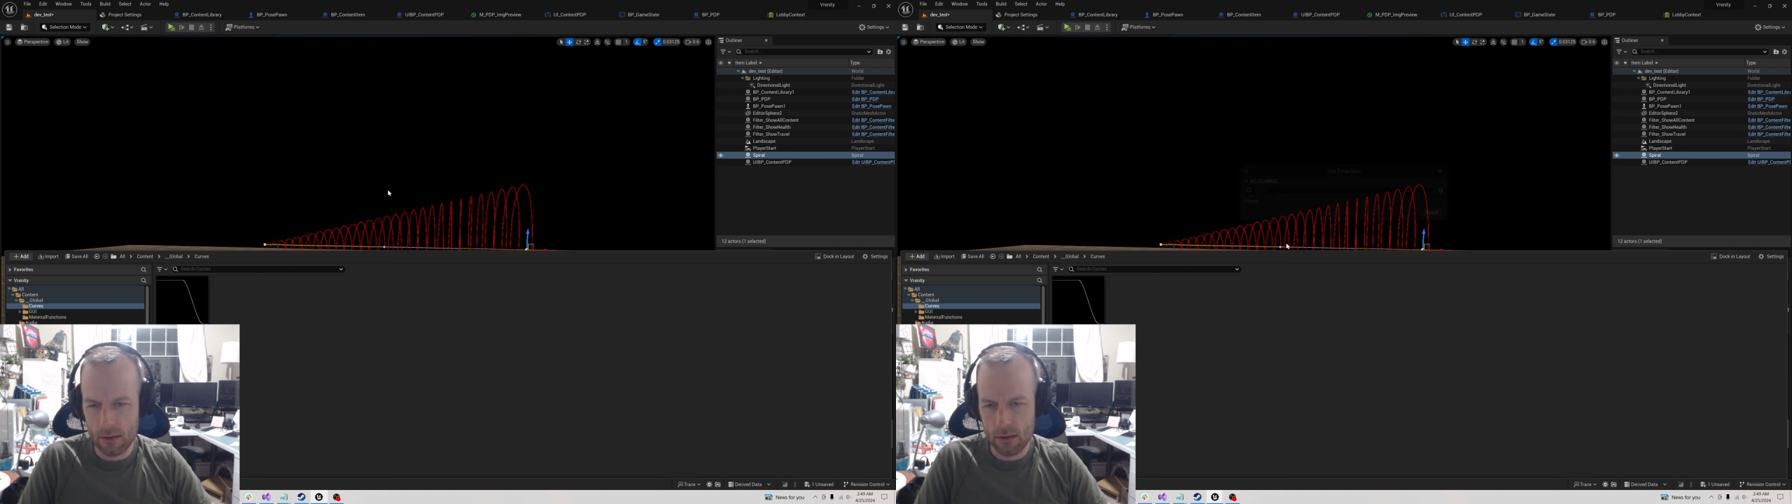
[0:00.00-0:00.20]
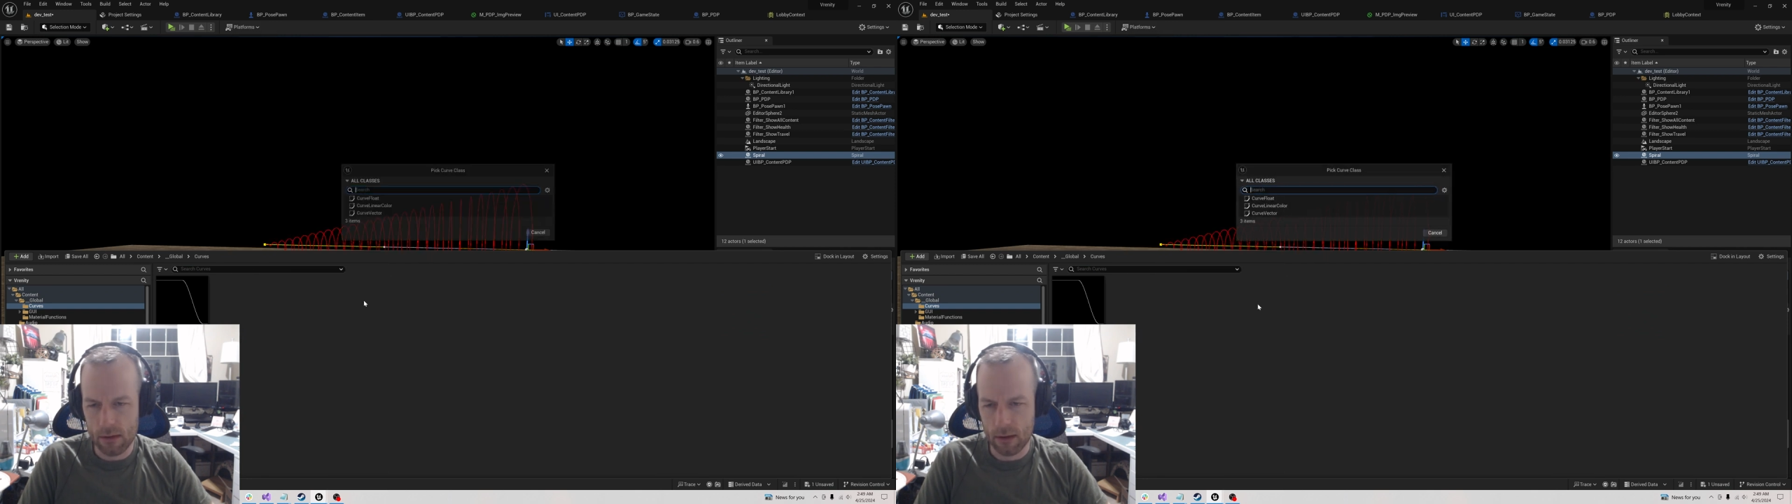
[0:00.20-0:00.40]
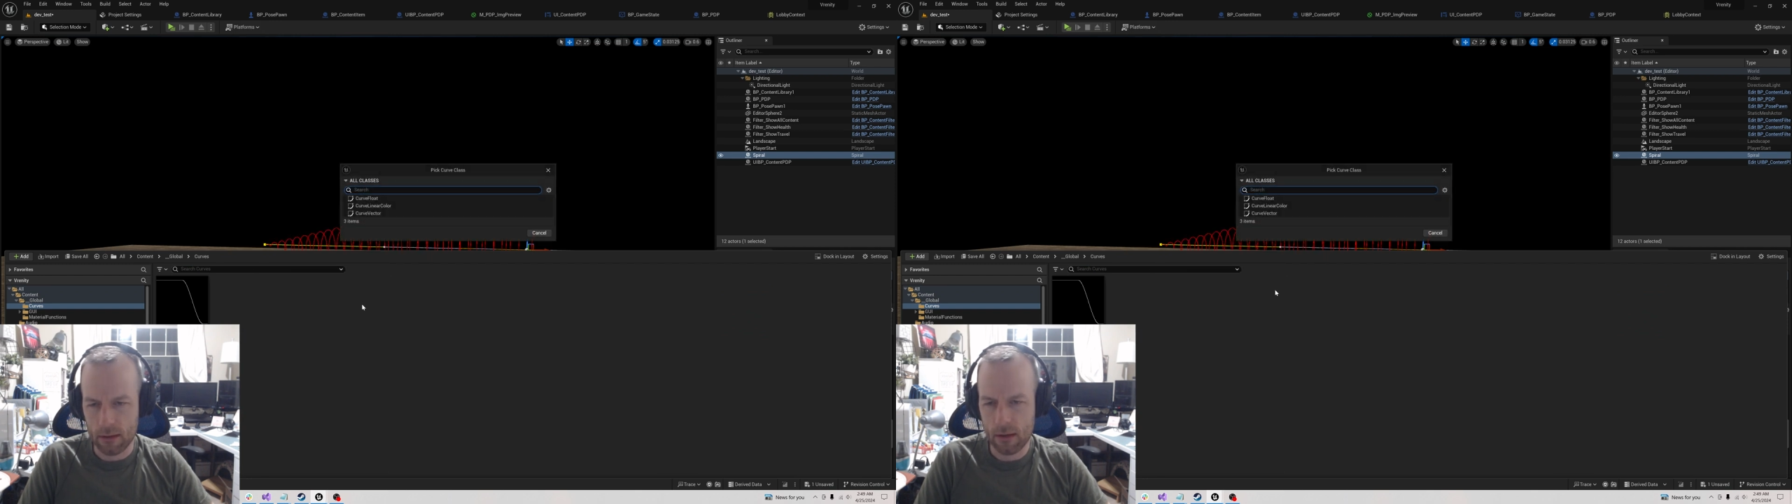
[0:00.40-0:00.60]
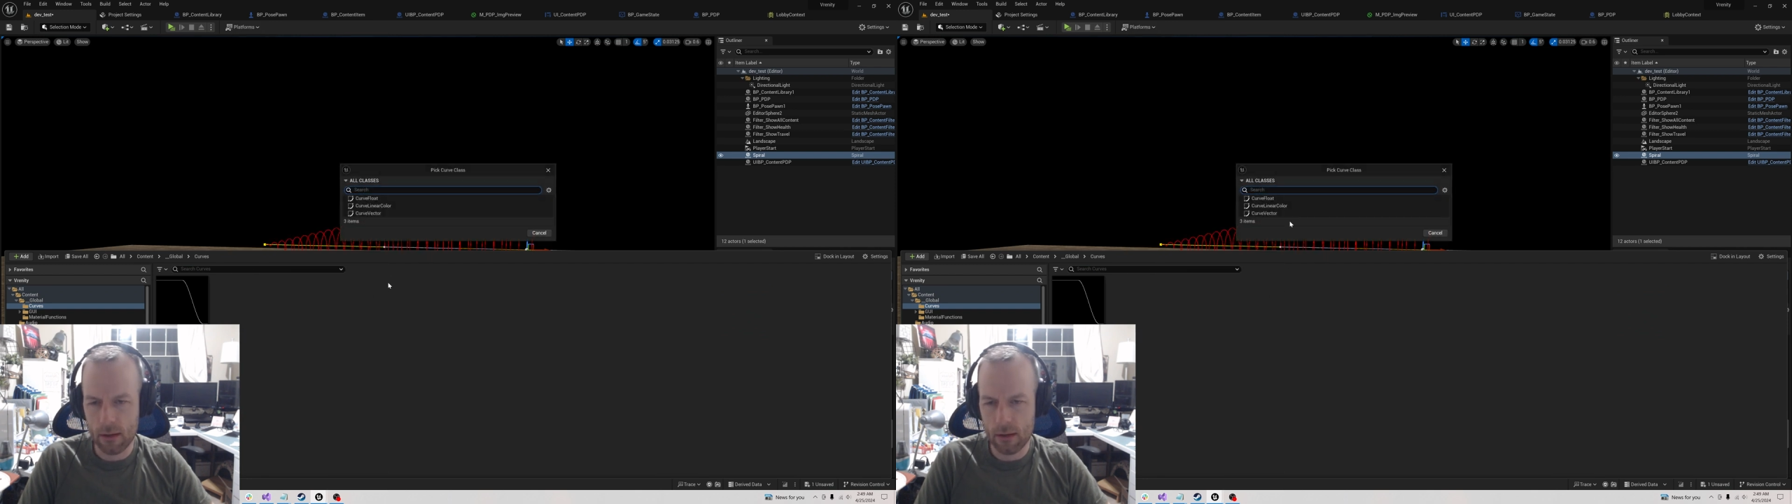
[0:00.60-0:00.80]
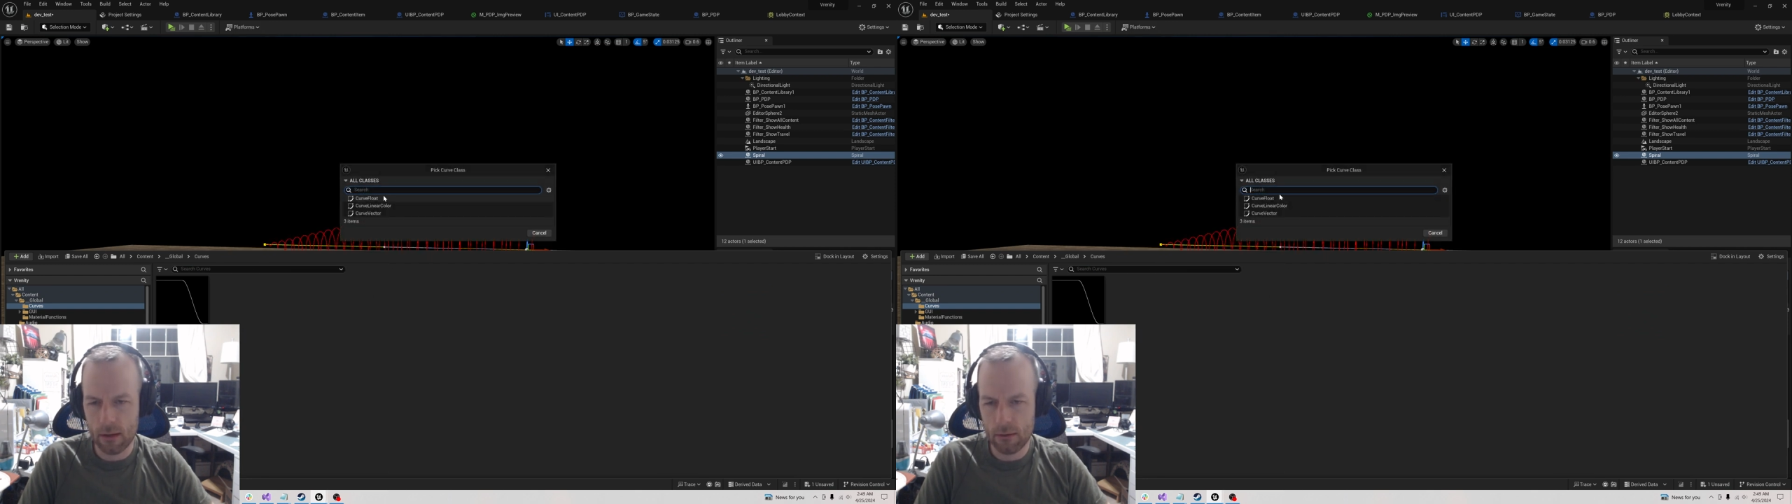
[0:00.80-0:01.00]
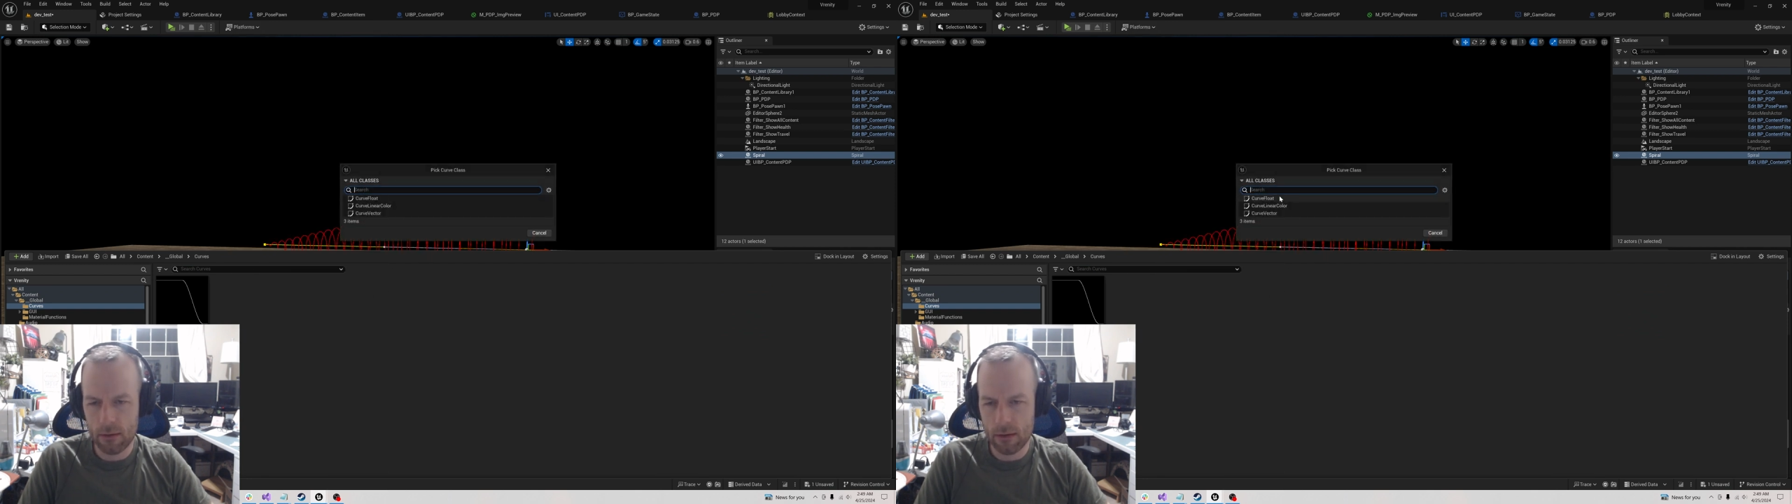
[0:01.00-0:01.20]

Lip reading: select the curve,